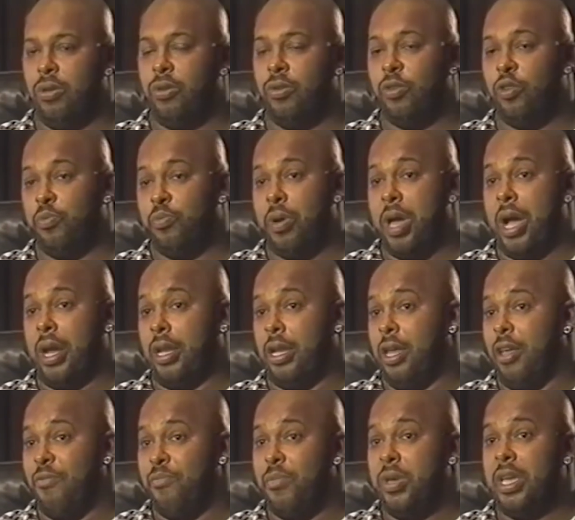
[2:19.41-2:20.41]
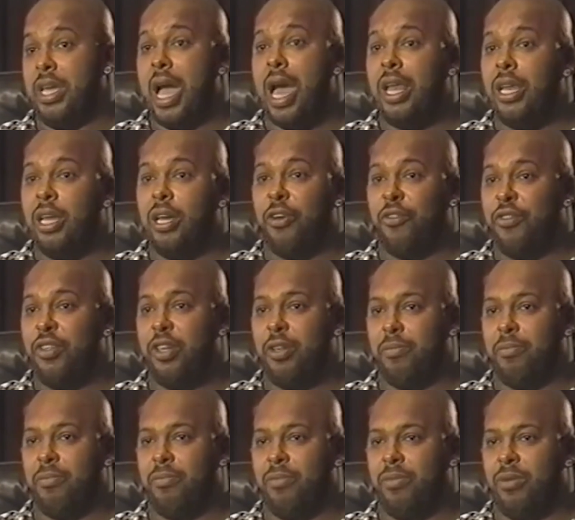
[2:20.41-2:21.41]
Tupac loved me, I loved him.
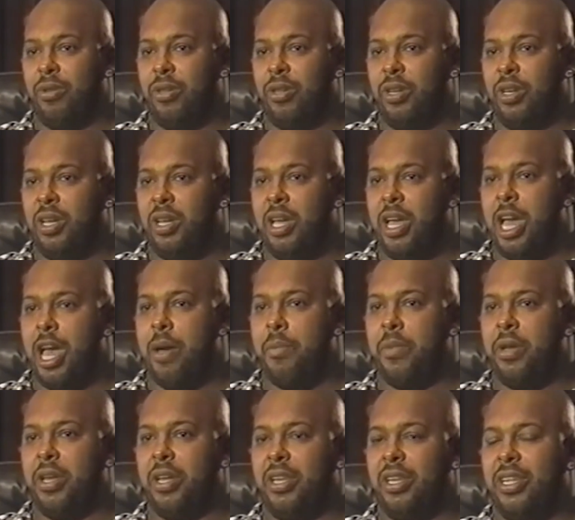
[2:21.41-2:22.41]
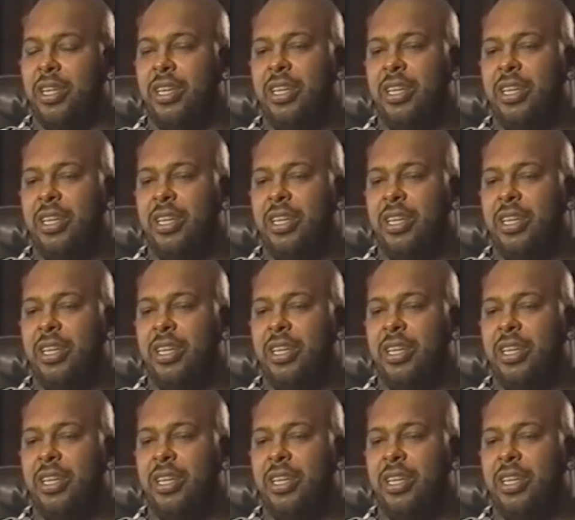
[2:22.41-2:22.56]
I mean,